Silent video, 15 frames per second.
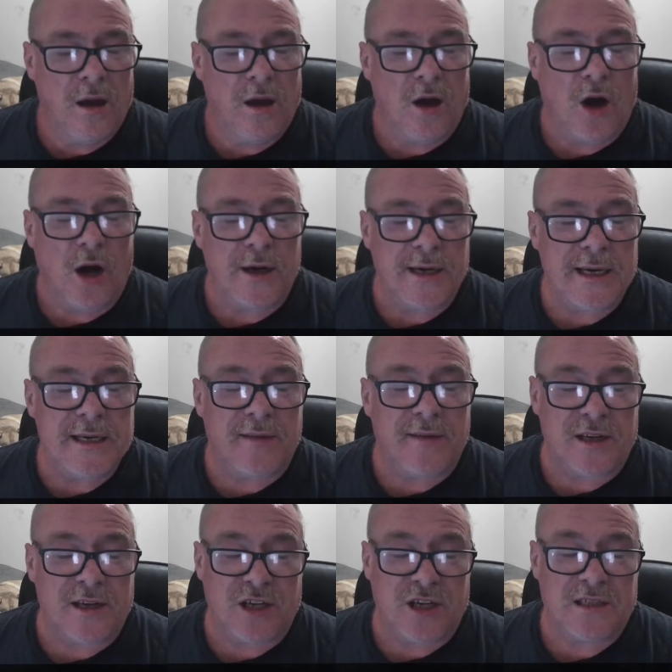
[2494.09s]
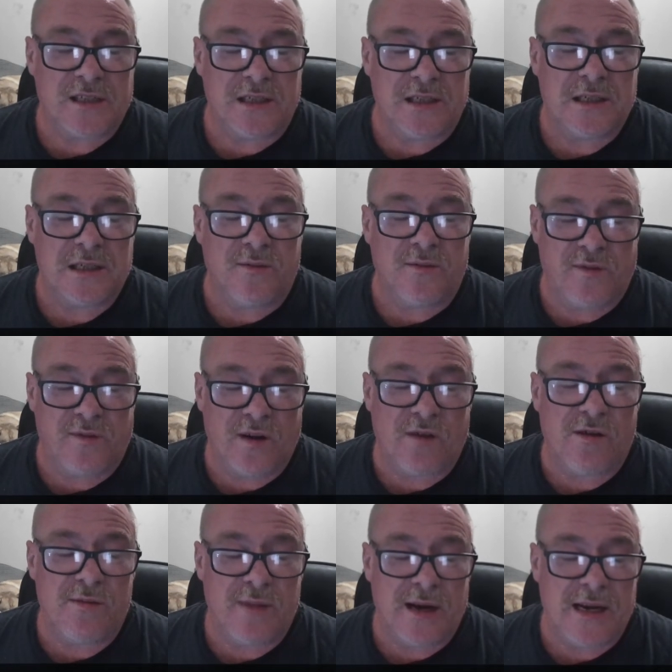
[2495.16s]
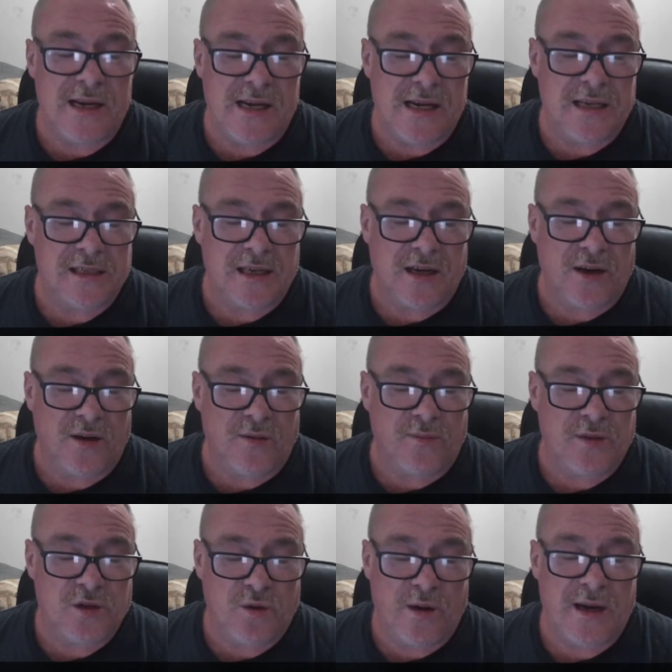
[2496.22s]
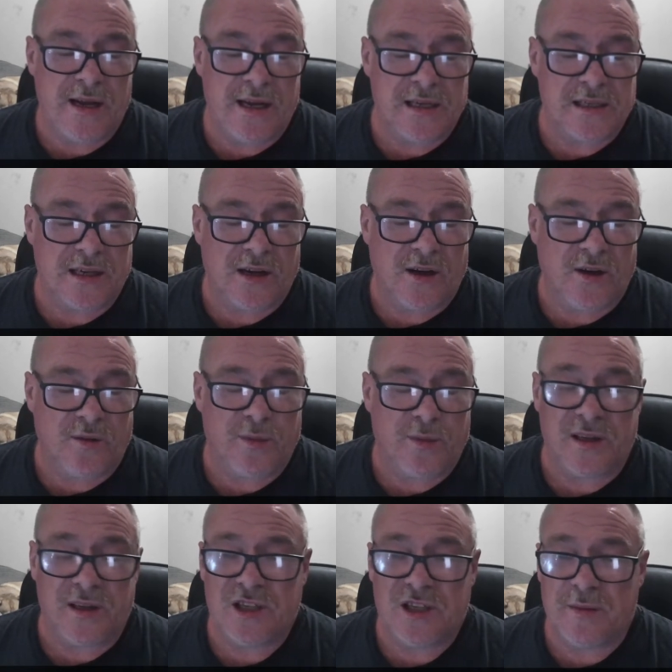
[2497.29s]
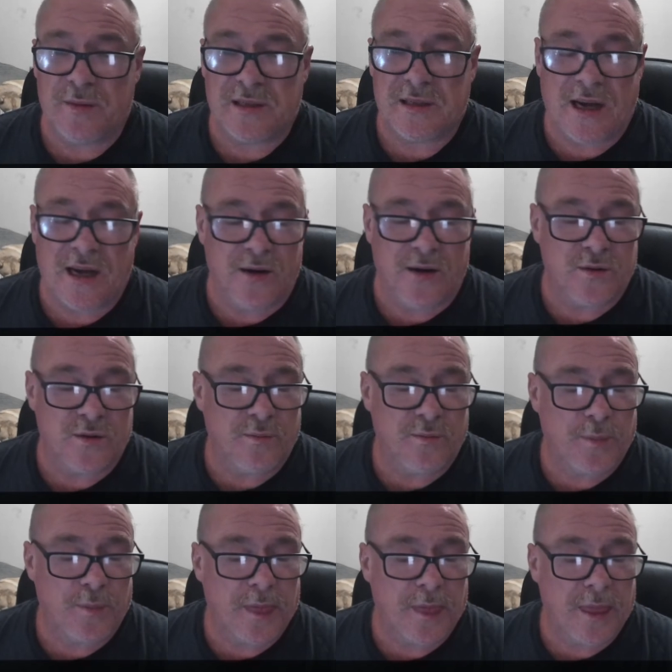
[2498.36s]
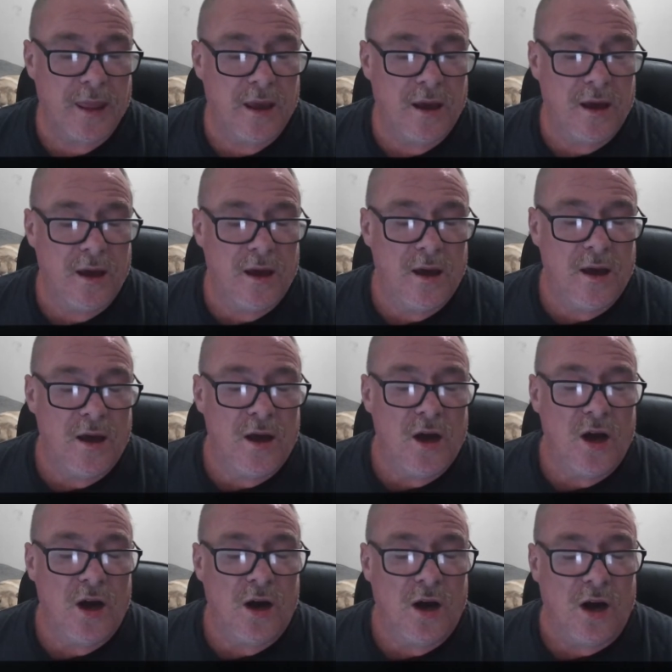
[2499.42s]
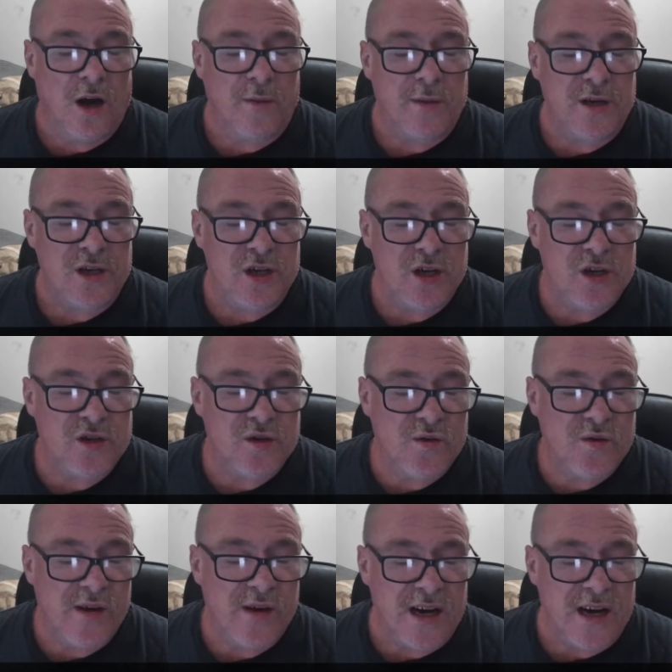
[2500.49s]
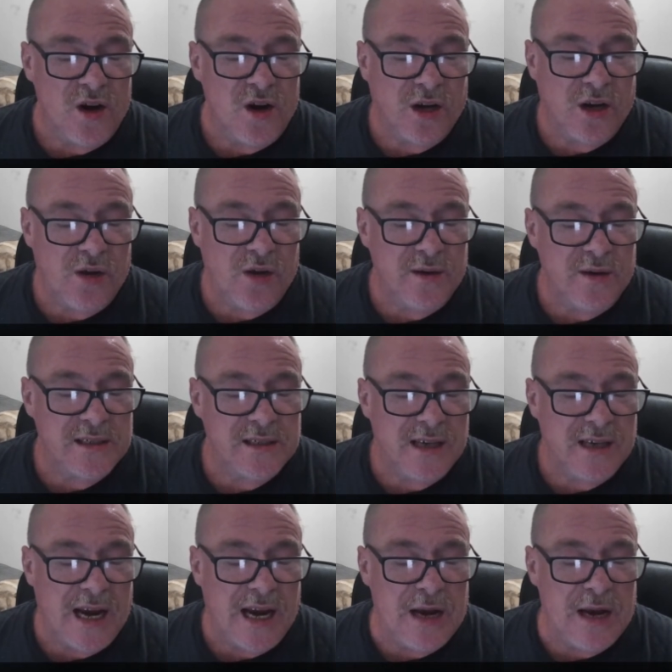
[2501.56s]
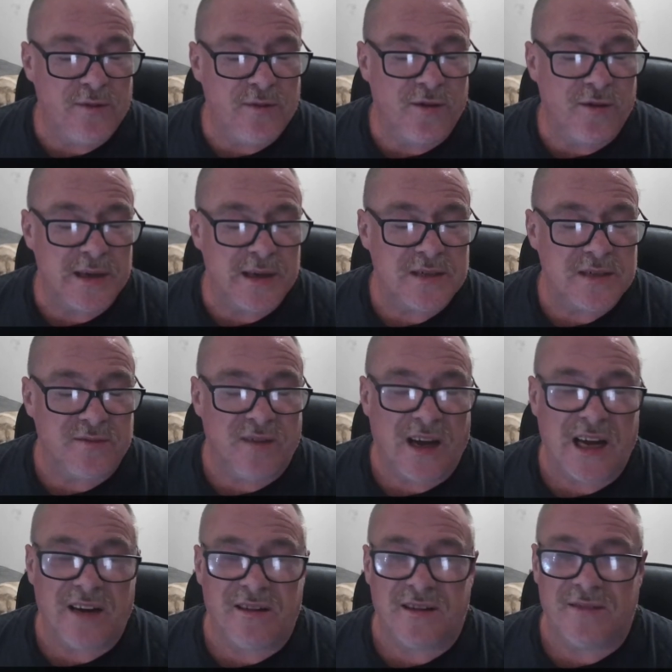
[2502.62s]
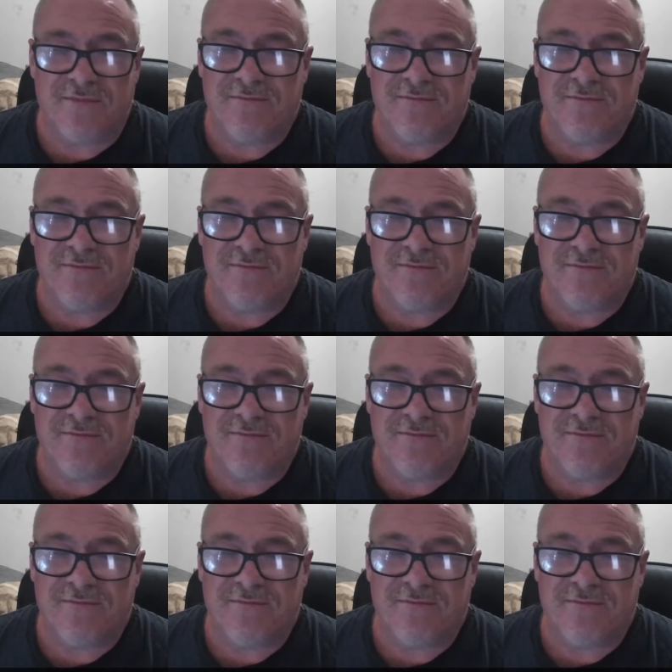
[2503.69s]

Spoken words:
I needed that justice very many years ago, 20 years ago, but the ship sailed. I'm a neutral, innocuous, infamous vagrant.